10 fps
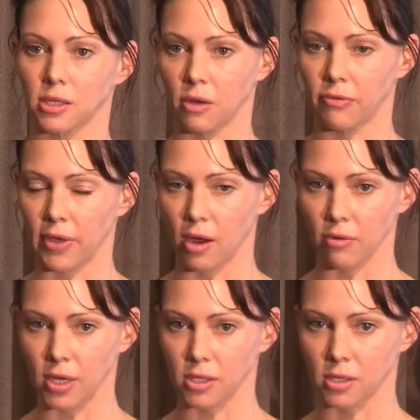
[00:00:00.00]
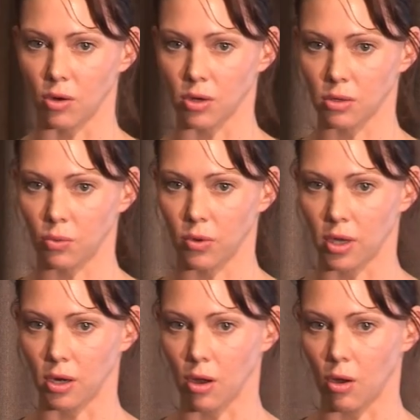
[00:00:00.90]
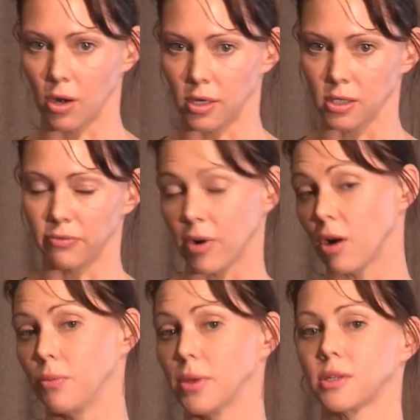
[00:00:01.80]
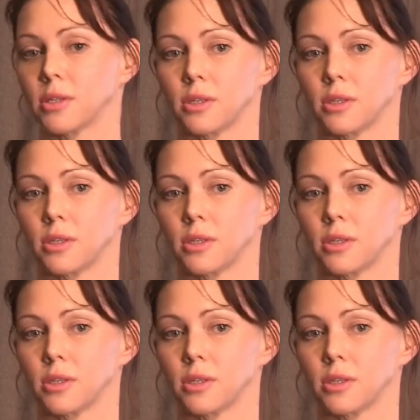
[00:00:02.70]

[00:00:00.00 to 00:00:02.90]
So for areas not within lowland environments,